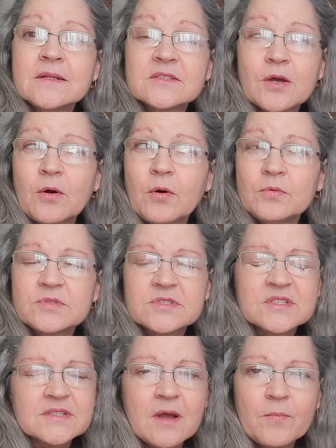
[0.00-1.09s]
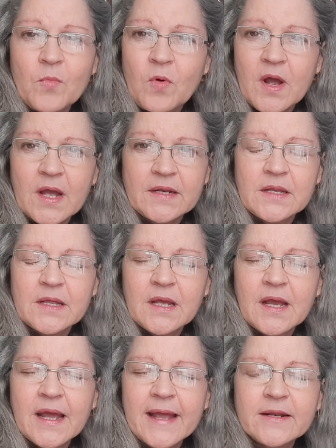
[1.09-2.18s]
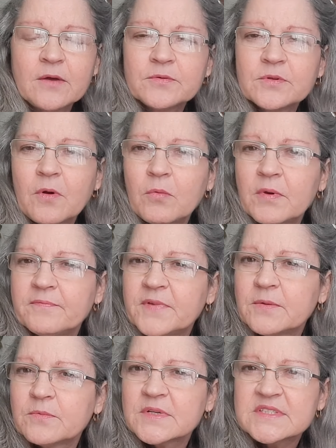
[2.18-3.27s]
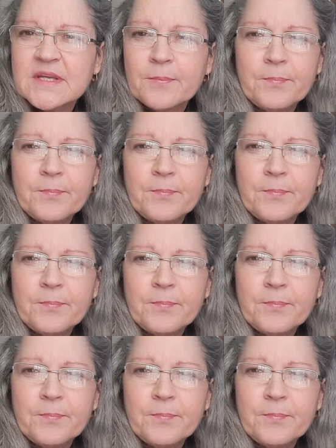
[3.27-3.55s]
told someone, I don't know if it was a